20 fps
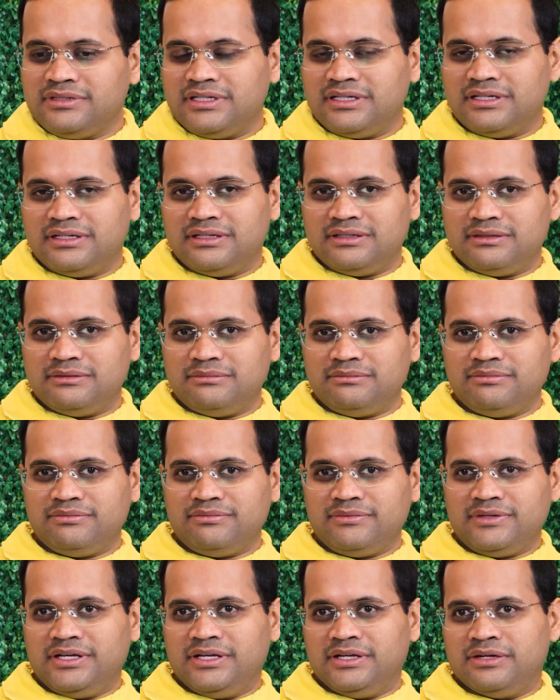
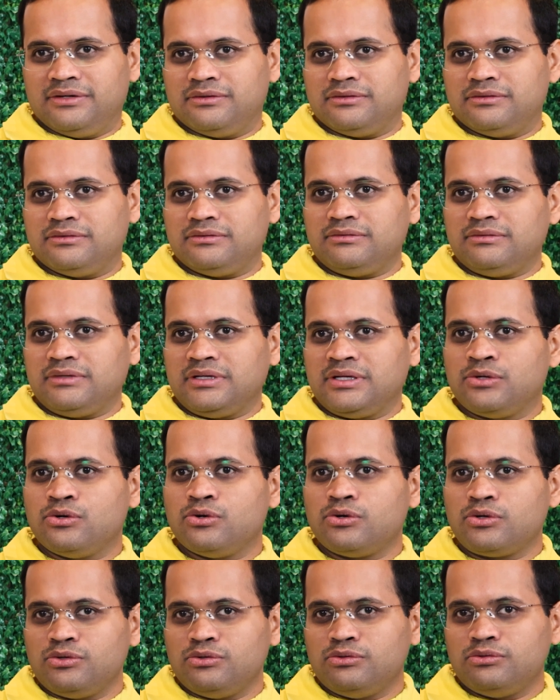
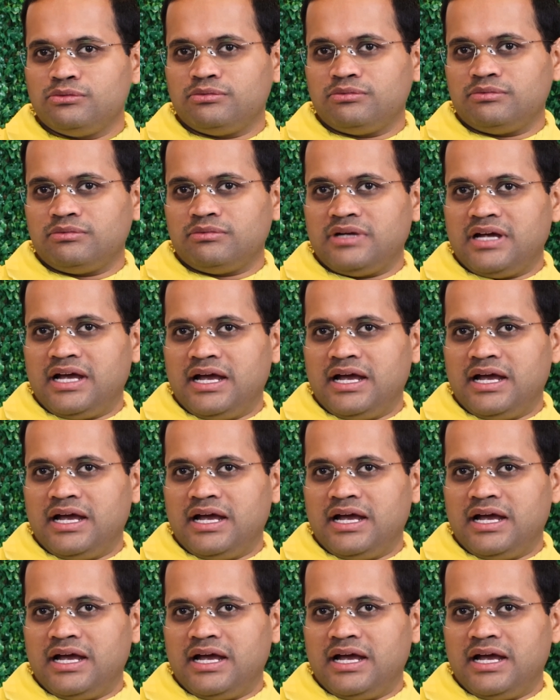go to,